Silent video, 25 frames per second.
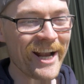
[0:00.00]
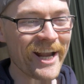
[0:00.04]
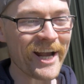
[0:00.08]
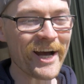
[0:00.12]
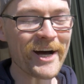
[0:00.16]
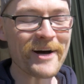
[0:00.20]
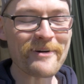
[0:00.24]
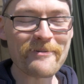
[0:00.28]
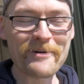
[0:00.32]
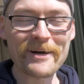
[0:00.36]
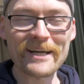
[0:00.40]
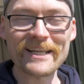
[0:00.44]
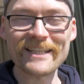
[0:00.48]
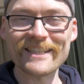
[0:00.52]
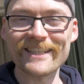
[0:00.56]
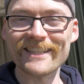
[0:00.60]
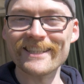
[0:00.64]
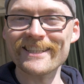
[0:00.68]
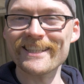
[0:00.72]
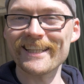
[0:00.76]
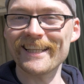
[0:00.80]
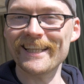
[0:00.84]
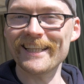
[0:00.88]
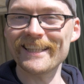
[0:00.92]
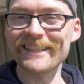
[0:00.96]
I can't wait to
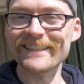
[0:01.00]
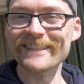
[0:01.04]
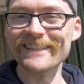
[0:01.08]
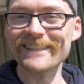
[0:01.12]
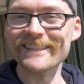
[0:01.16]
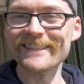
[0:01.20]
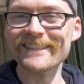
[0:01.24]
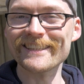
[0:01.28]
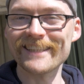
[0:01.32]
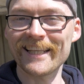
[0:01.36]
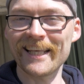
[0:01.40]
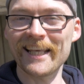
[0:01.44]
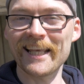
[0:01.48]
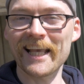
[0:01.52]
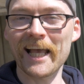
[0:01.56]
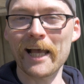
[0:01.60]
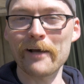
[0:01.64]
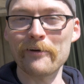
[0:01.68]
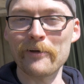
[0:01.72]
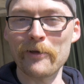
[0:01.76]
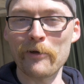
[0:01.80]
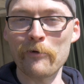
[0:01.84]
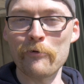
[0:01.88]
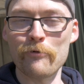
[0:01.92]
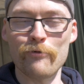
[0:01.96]
see to see
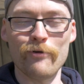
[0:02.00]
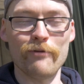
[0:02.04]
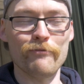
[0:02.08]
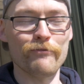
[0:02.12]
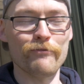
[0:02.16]
how it all